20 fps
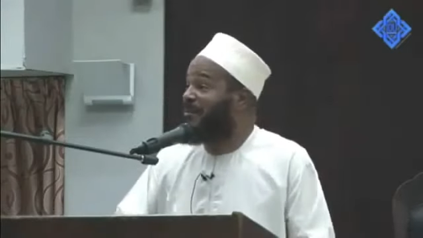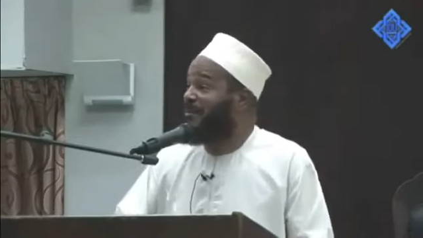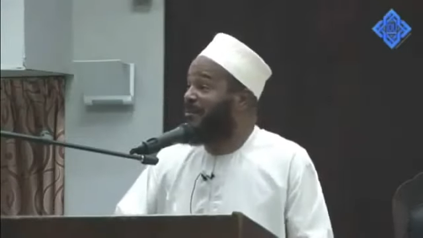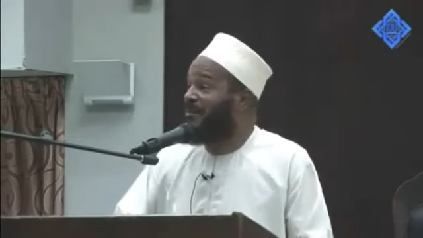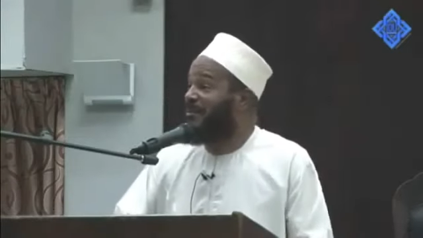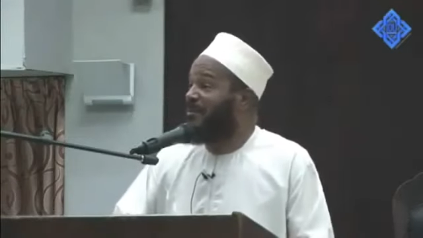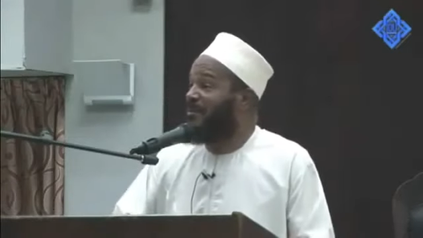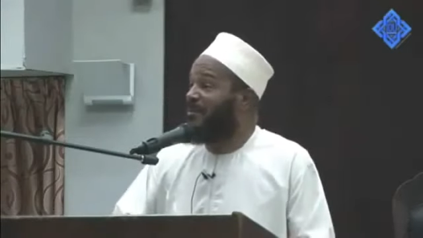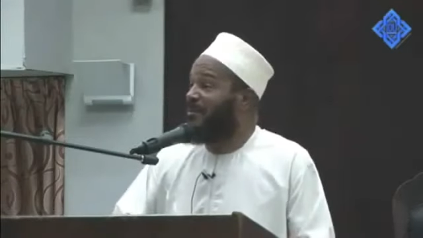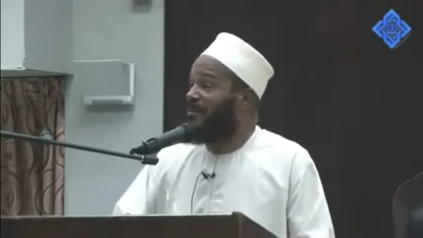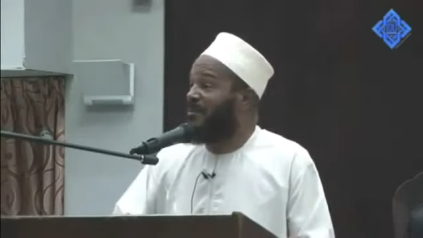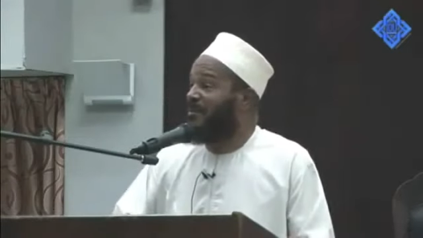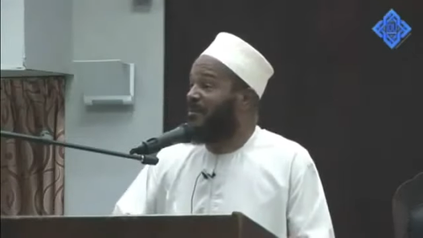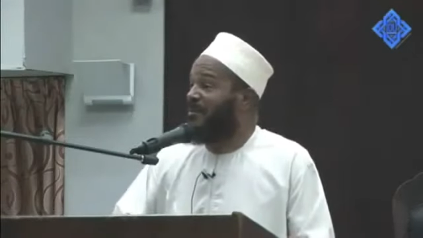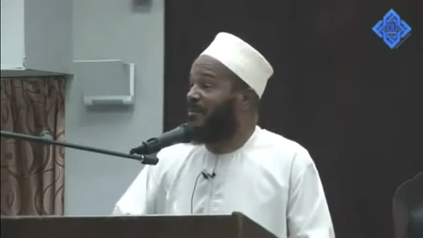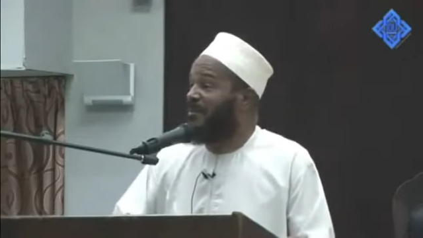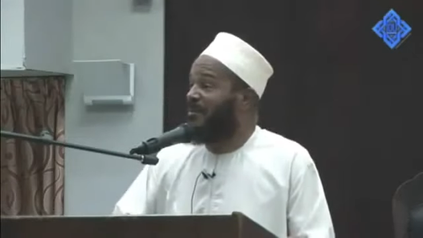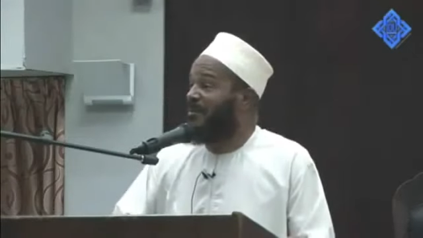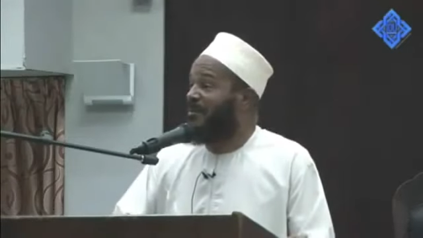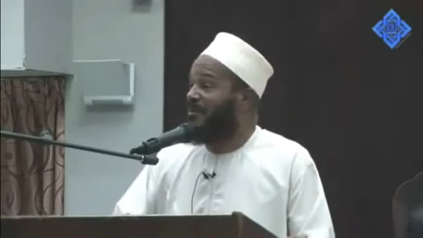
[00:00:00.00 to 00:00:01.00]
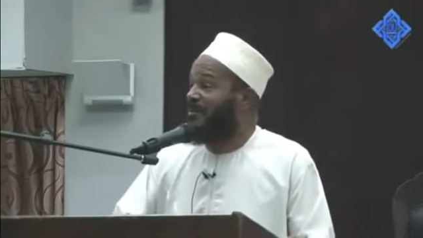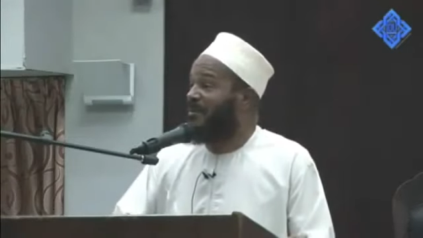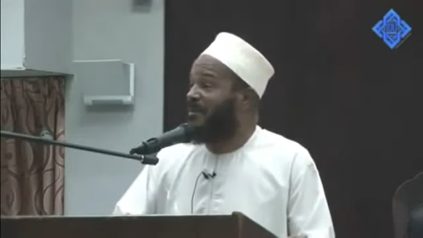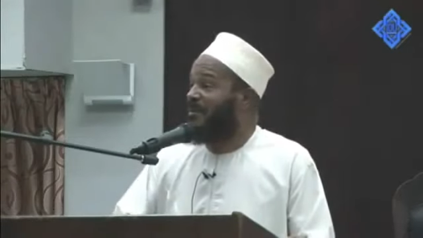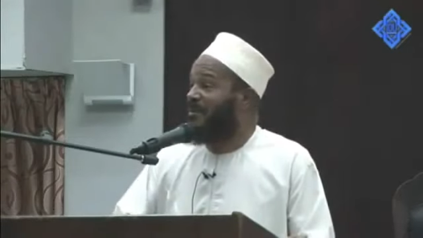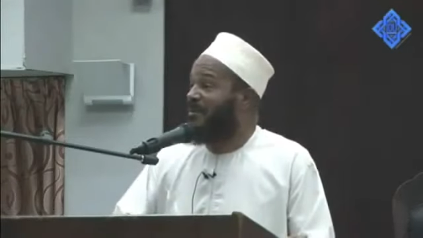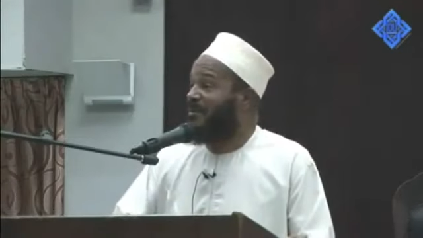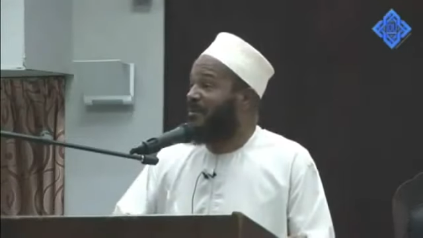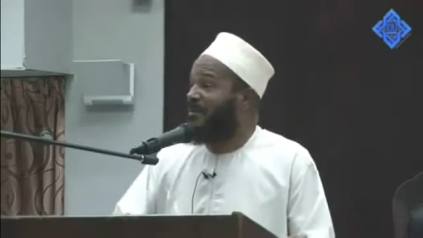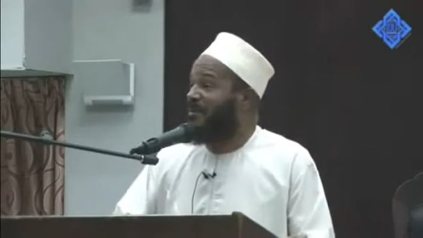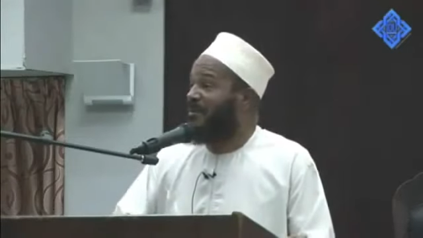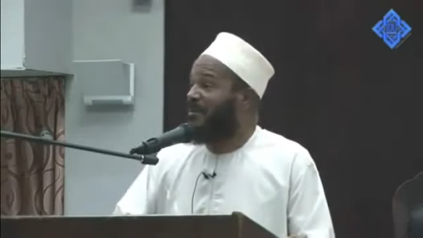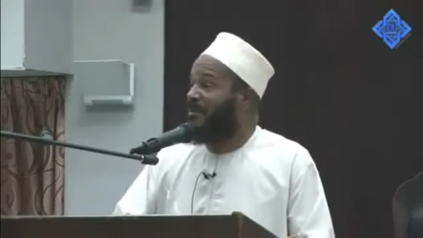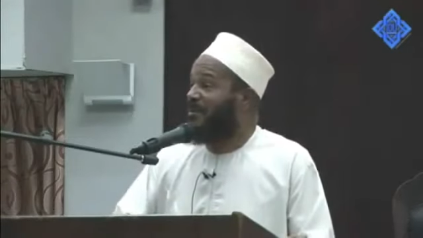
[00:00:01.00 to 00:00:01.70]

(silence)